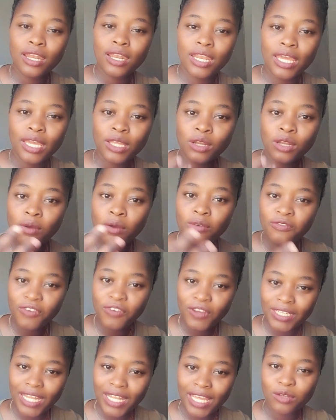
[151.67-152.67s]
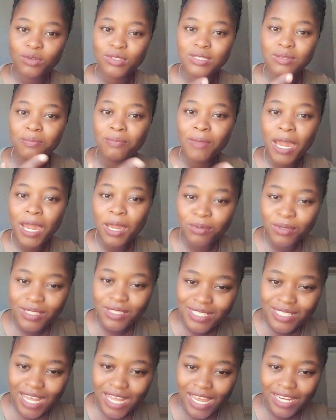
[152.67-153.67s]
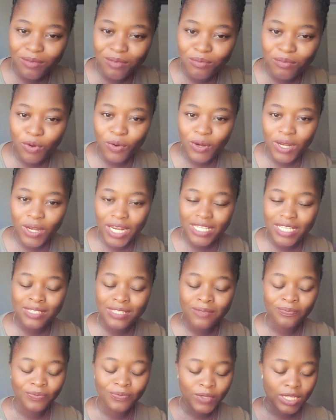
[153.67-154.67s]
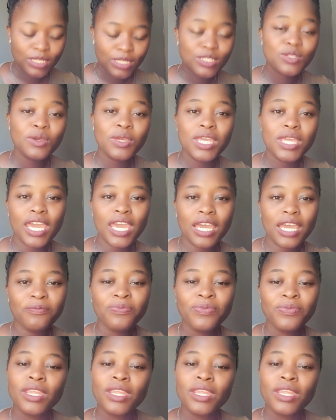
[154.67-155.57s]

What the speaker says: it was a Bible study, more or less. So yeah,